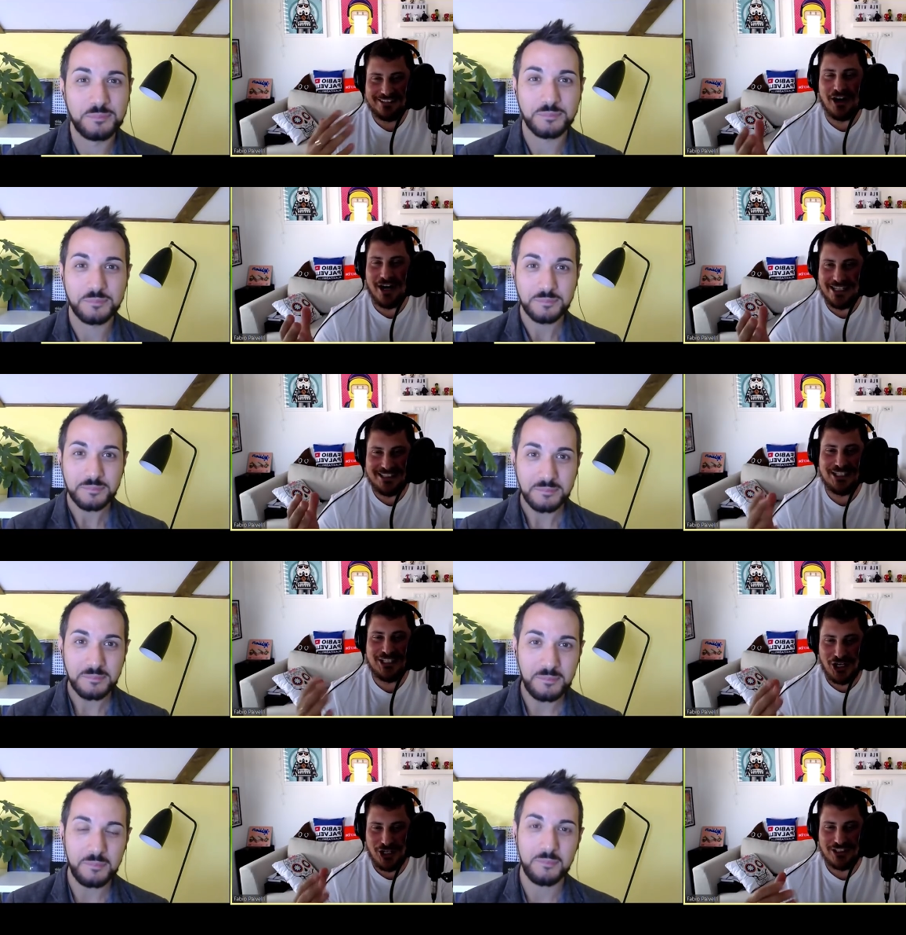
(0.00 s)
Speaker 1: you know, I
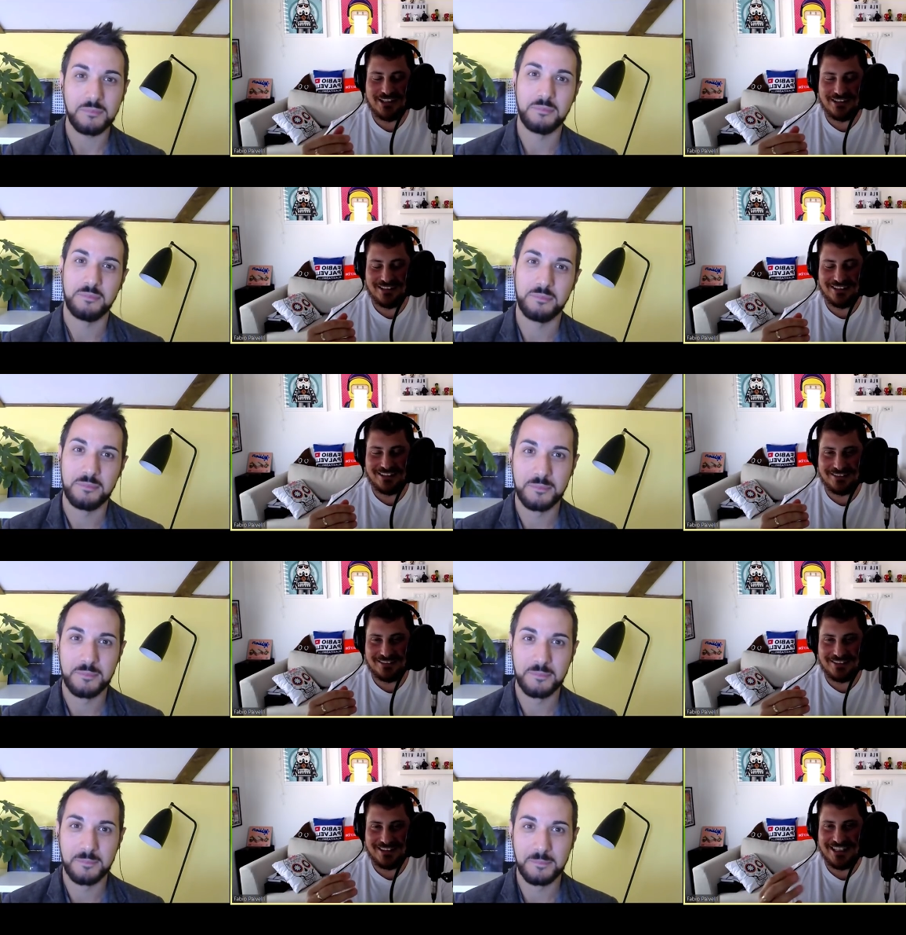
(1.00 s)
did not
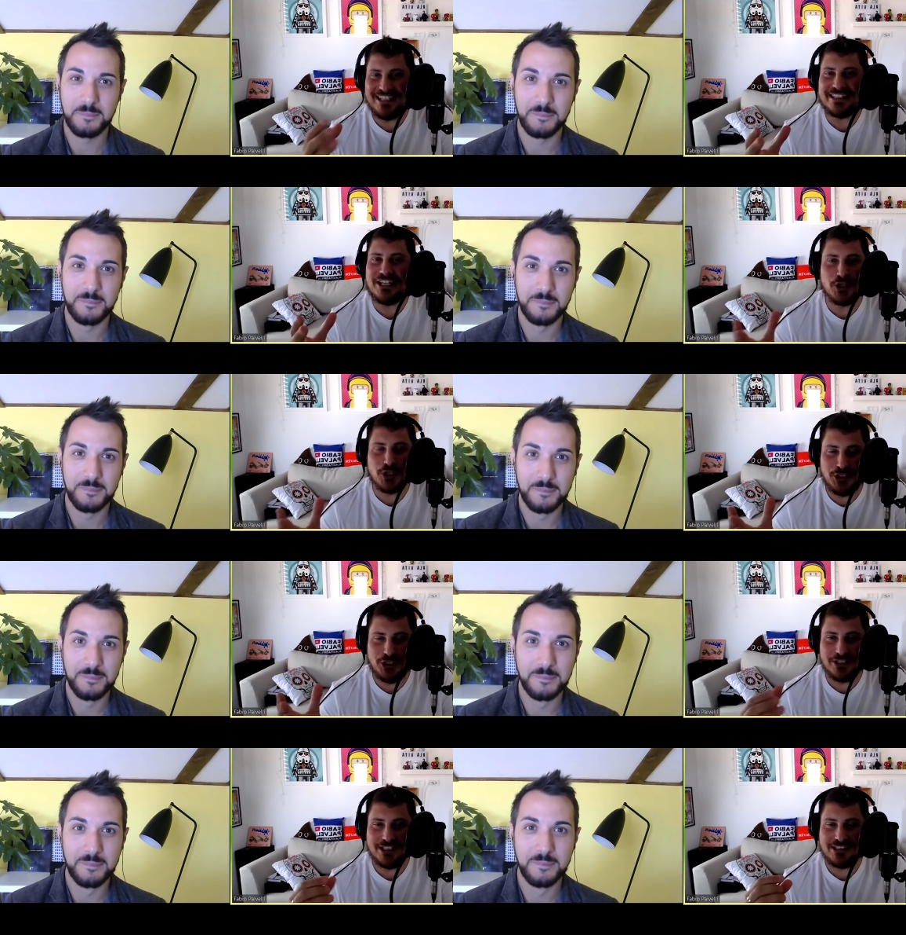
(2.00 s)
think that you could
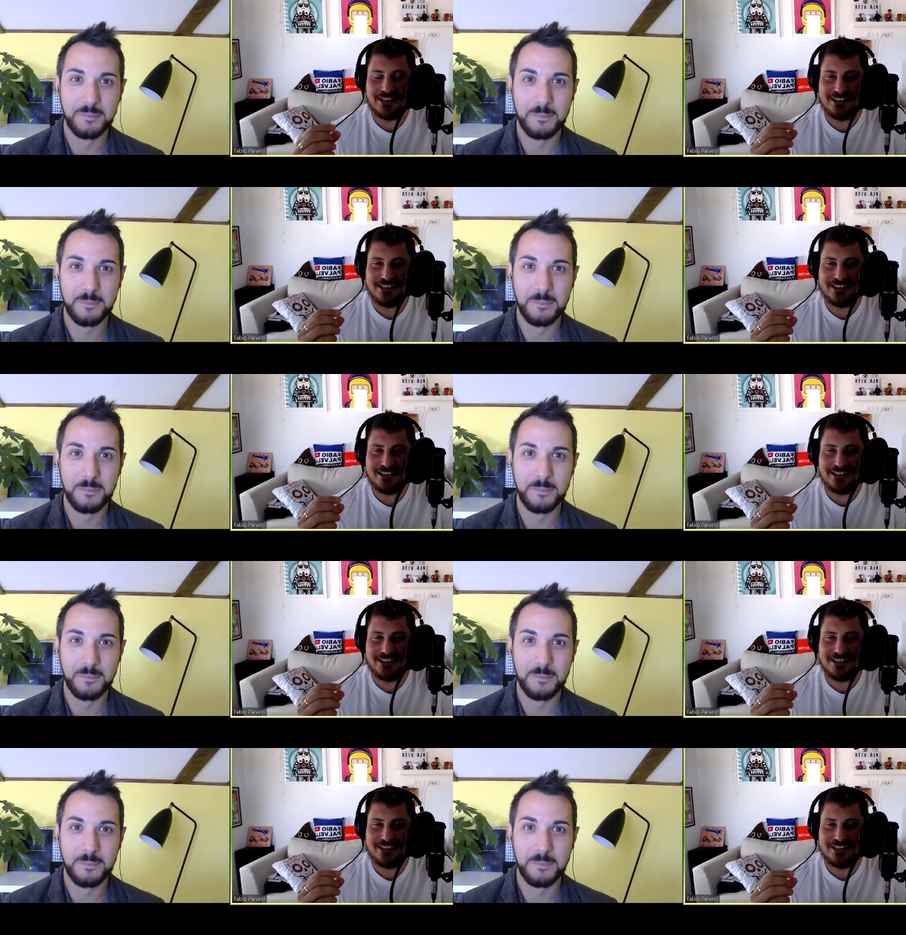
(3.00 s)
do it.